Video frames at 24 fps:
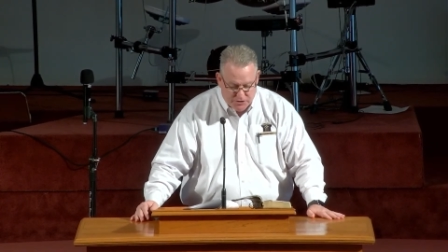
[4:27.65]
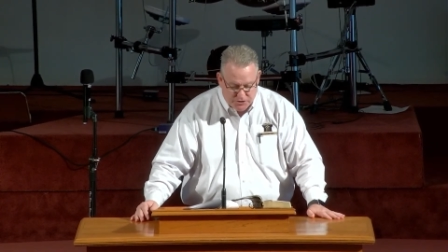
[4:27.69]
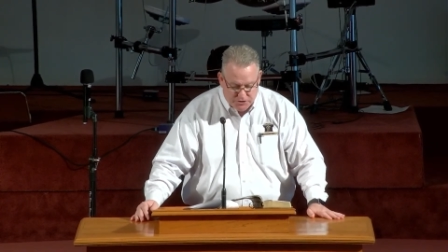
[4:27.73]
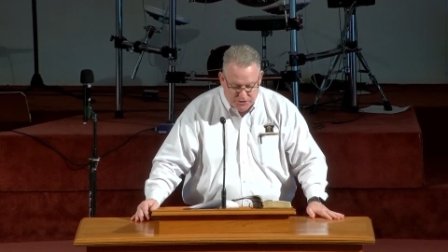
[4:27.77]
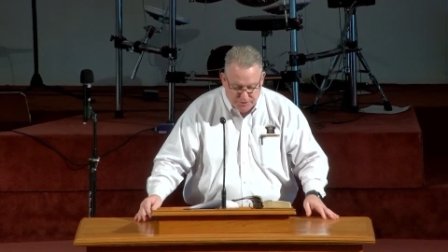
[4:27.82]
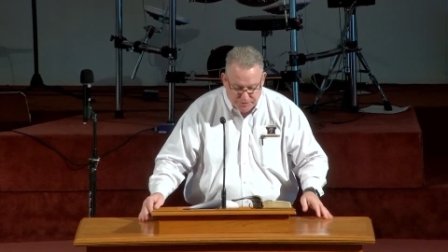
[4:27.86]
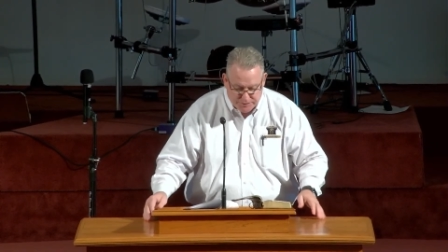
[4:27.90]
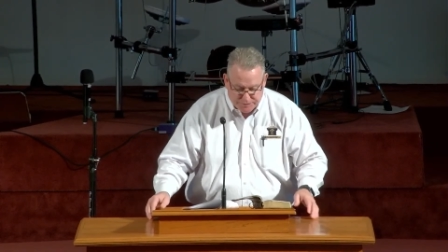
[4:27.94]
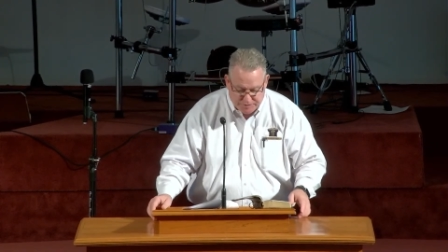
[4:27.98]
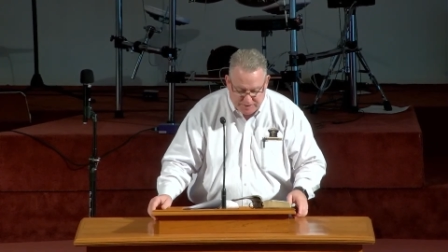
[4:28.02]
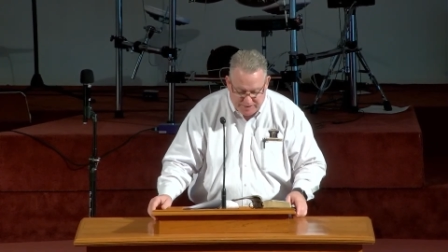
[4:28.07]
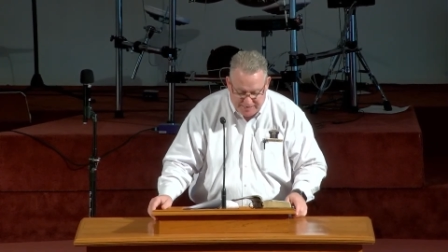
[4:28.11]

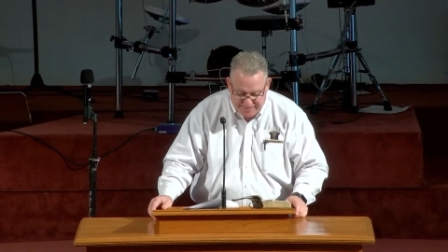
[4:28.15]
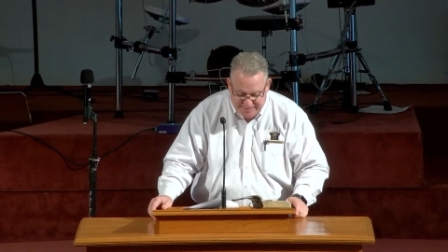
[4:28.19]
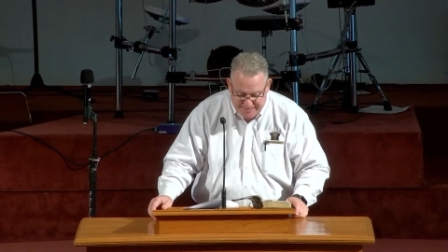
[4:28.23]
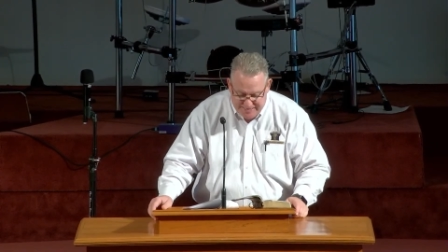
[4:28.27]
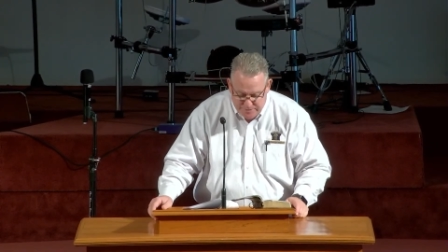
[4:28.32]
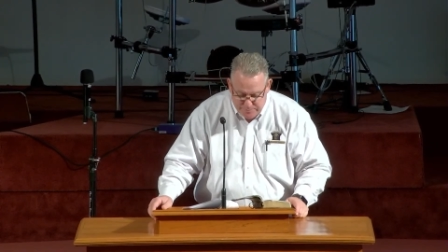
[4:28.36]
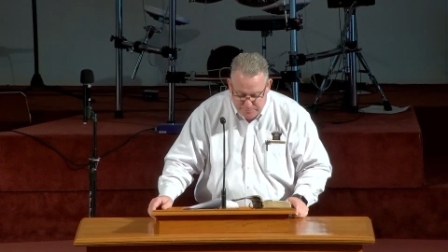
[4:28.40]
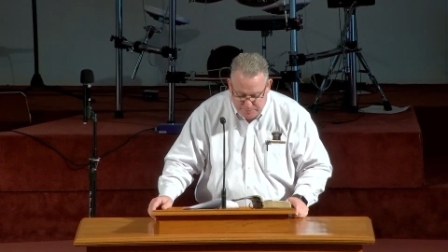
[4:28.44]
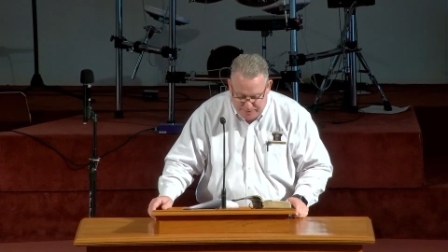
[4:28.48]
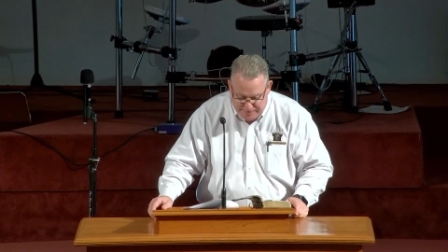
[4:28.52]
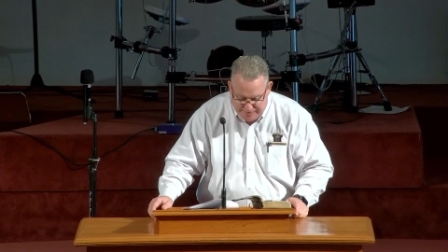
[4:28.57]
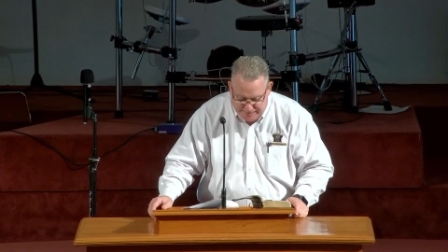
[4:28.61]

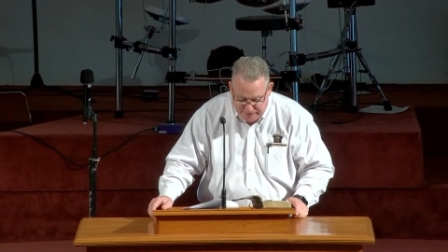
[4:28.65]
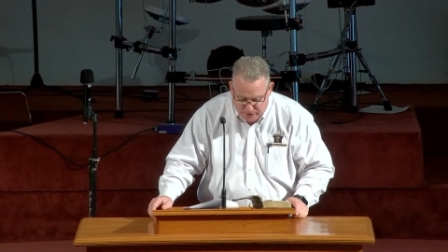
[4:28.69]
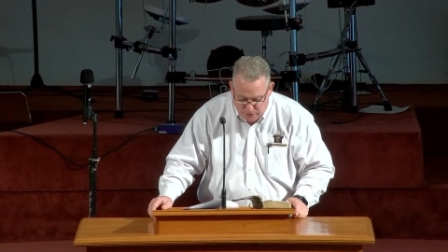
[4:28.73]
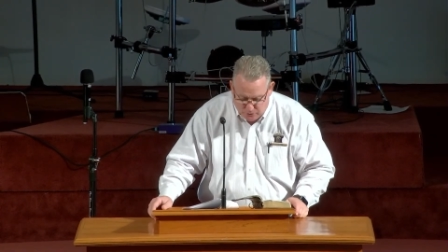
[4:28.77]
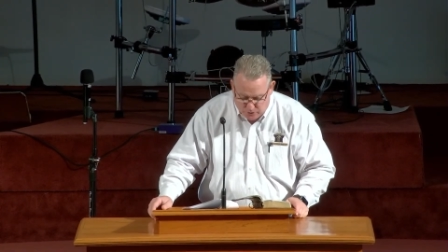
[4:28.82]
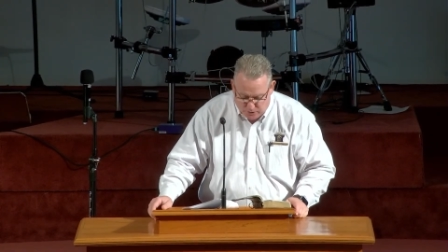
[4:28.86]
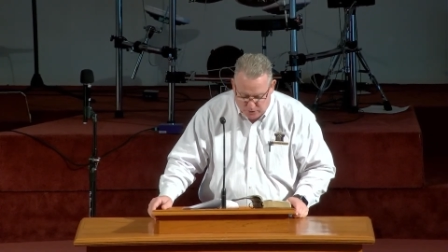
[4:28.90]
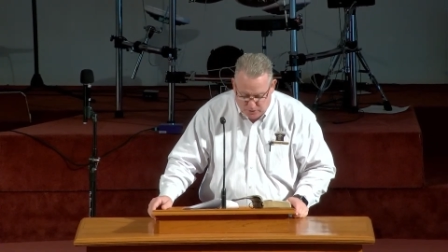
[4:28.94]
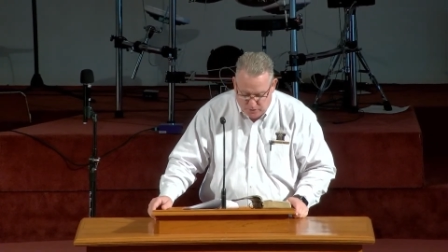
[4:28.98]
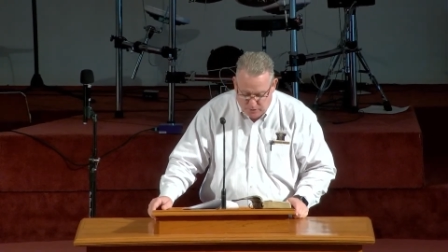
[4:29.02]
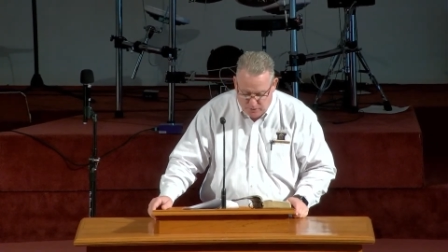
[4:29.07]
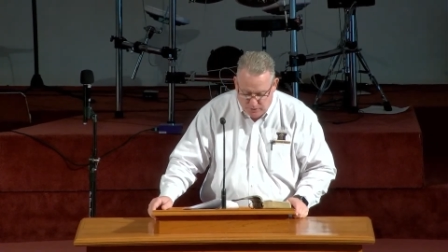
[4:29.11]
divine
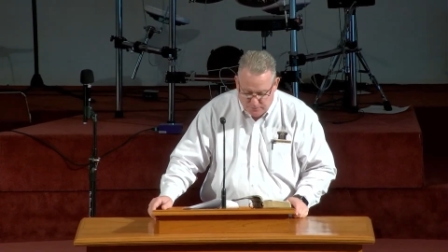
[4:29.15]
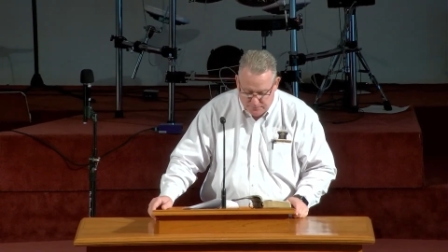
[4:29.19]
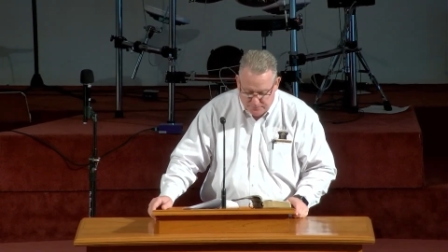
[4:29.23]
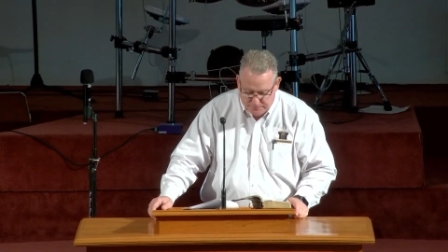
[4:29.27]
power,